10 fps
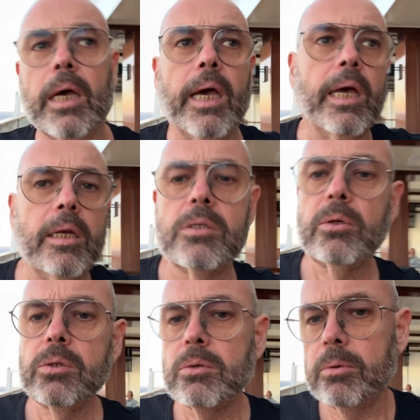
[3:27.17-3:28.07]
And it's
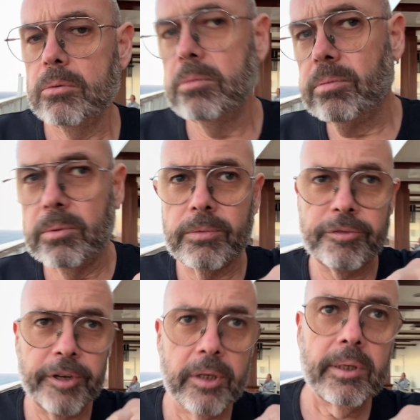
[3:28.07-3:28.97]
also
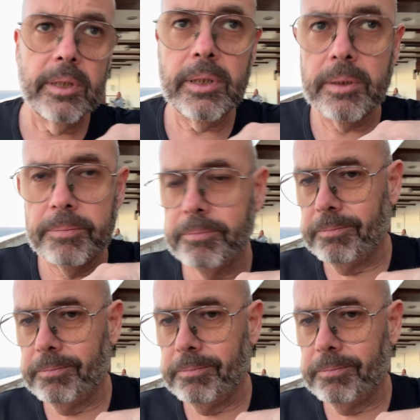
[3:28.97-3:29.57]
fairly